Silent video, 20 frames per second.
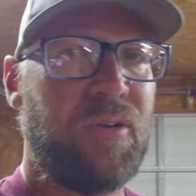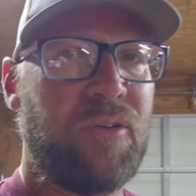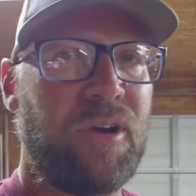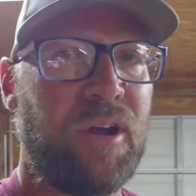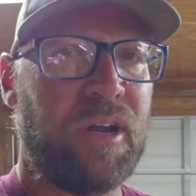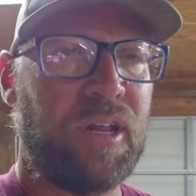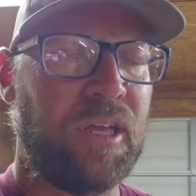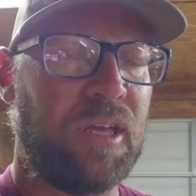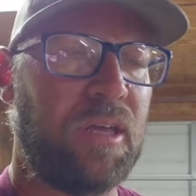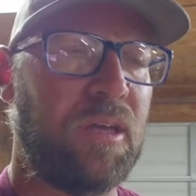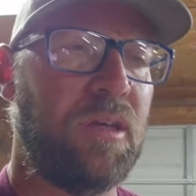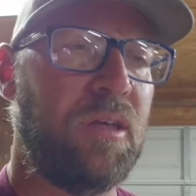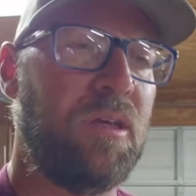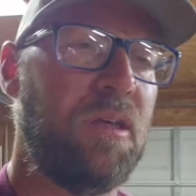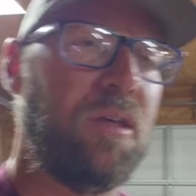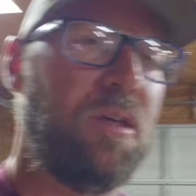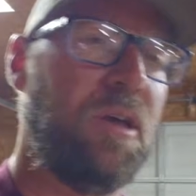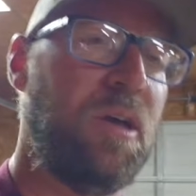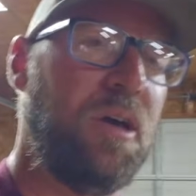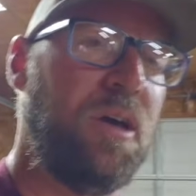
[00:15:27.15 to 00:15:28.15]
running
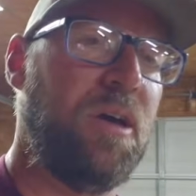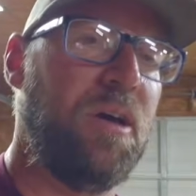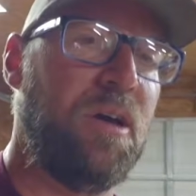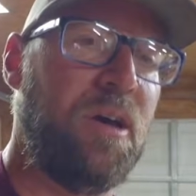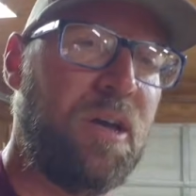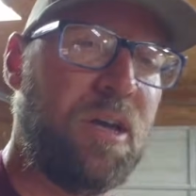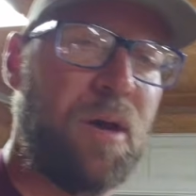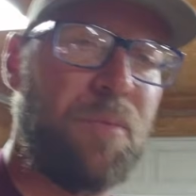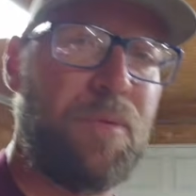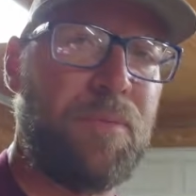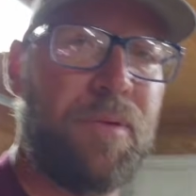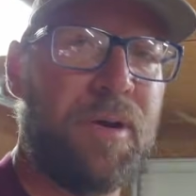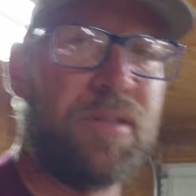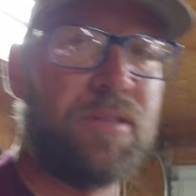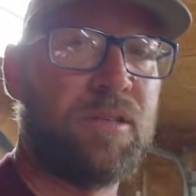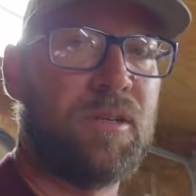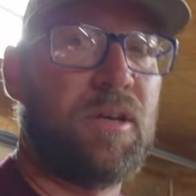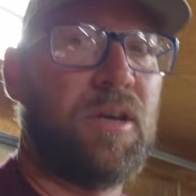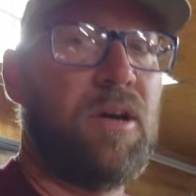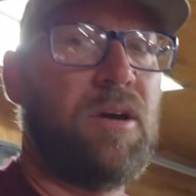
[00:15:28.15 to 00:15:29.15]
a couple
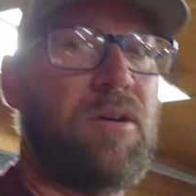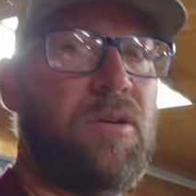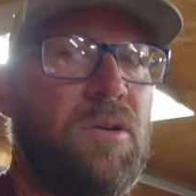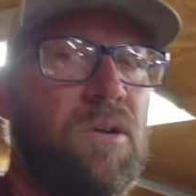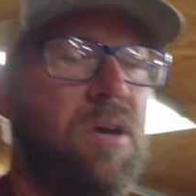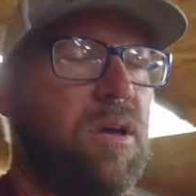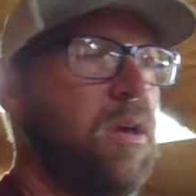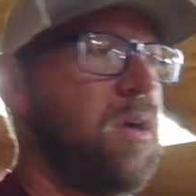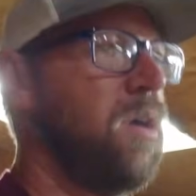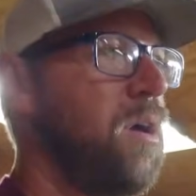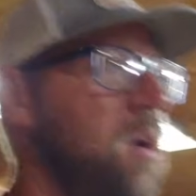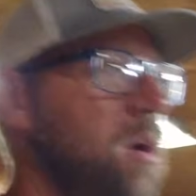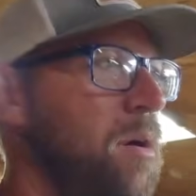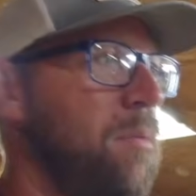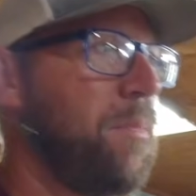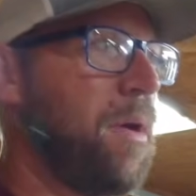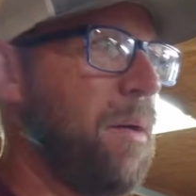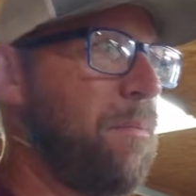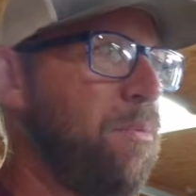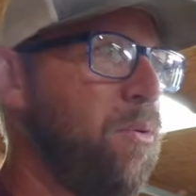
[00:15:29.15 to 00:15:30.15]
months ago
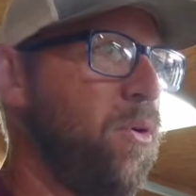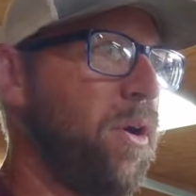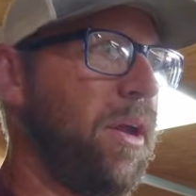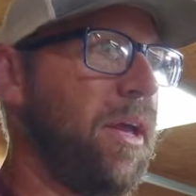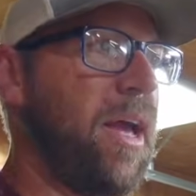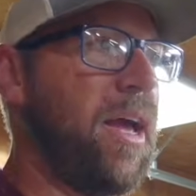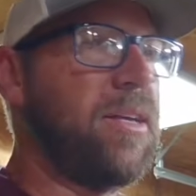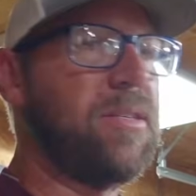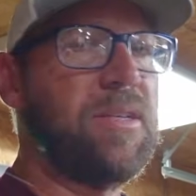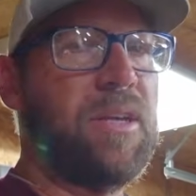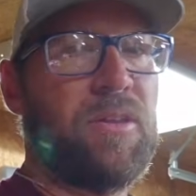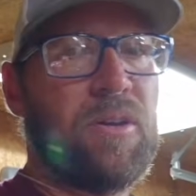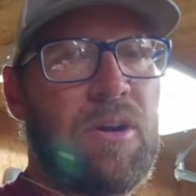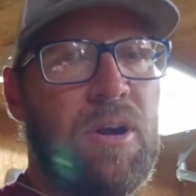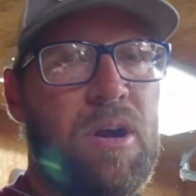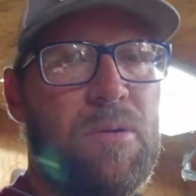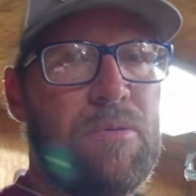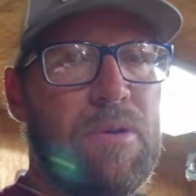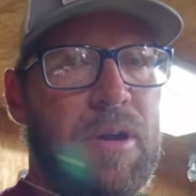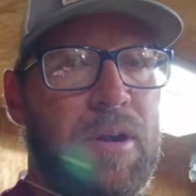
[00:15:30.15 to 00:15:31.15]
by pouring gas down the
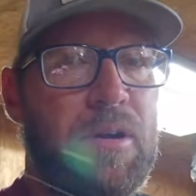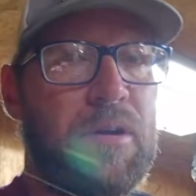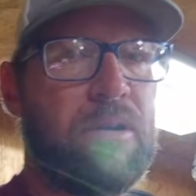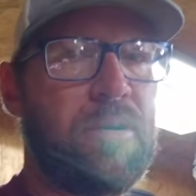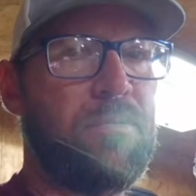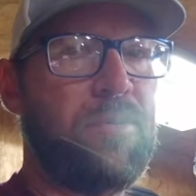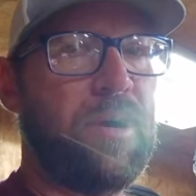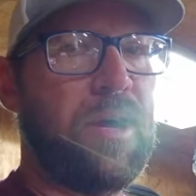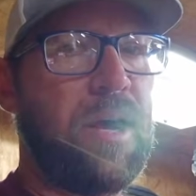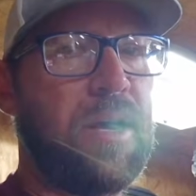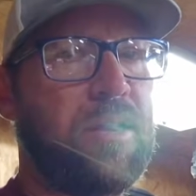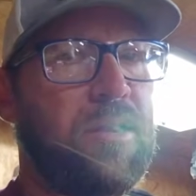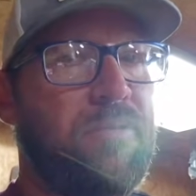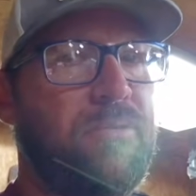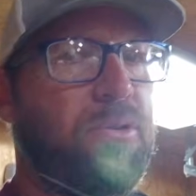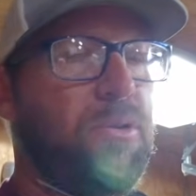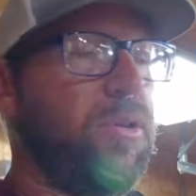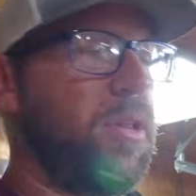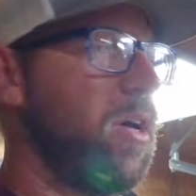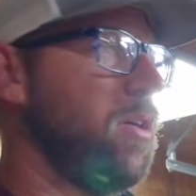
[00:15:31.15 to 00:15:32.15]
carburetor. We gotta get the
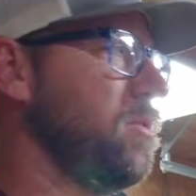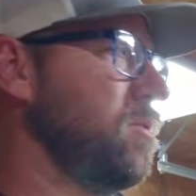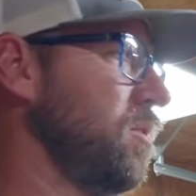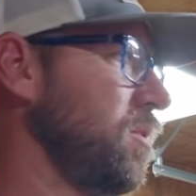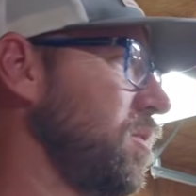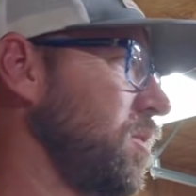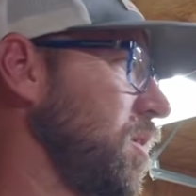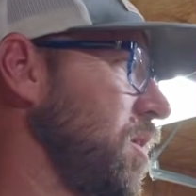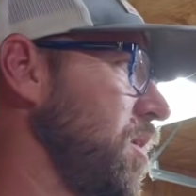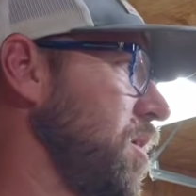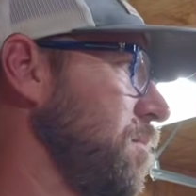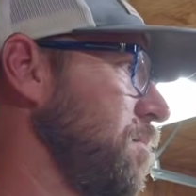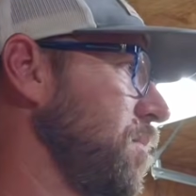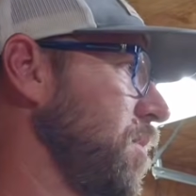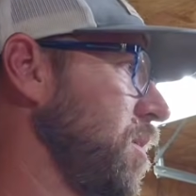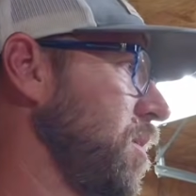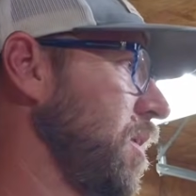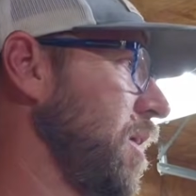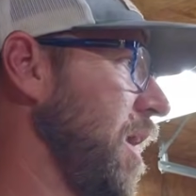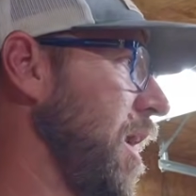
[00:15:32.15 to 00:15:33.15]
fuel lines hooked up,
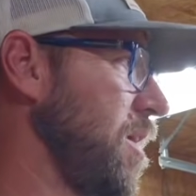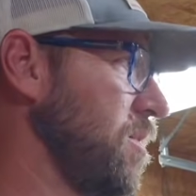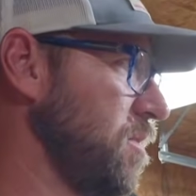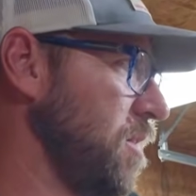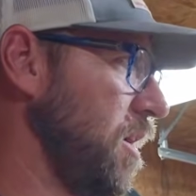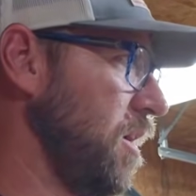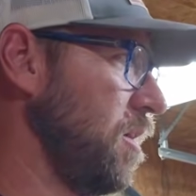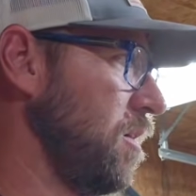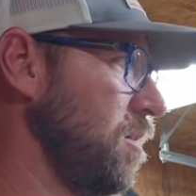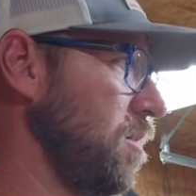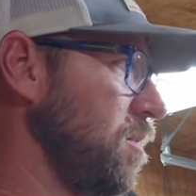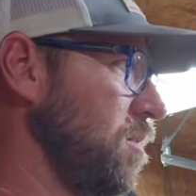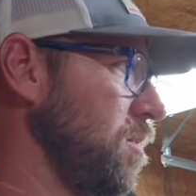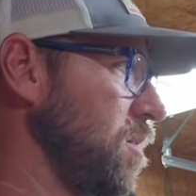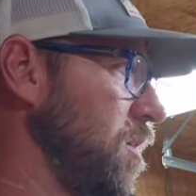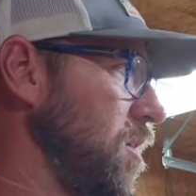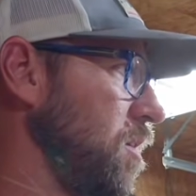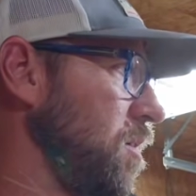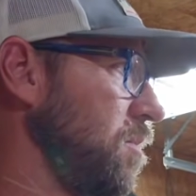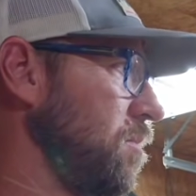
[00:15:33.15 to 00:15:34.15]
get the gas tank
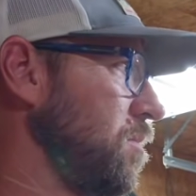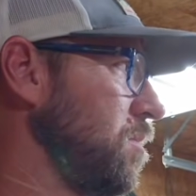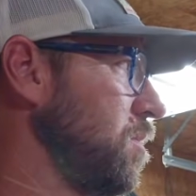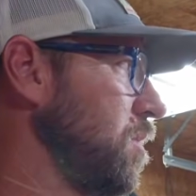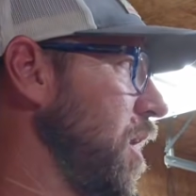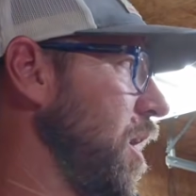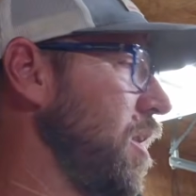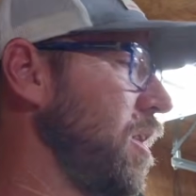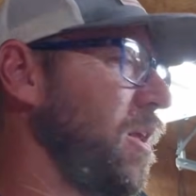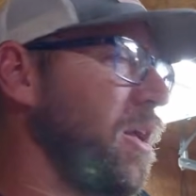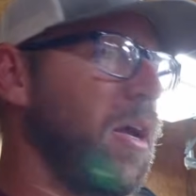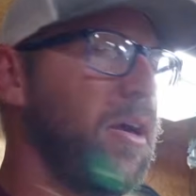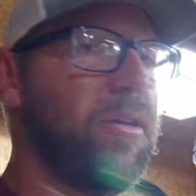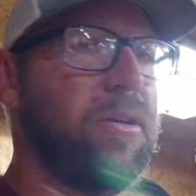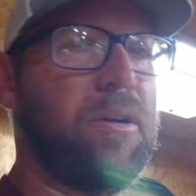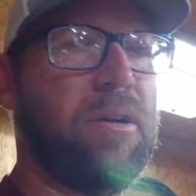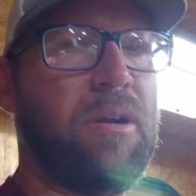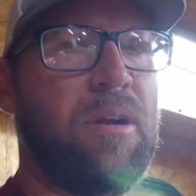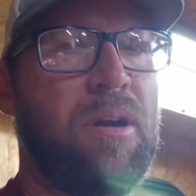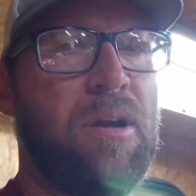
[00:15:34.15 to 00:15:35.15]
tied
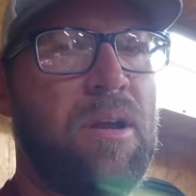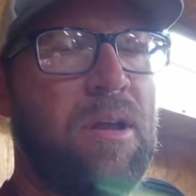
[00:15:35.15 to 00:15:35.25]
together.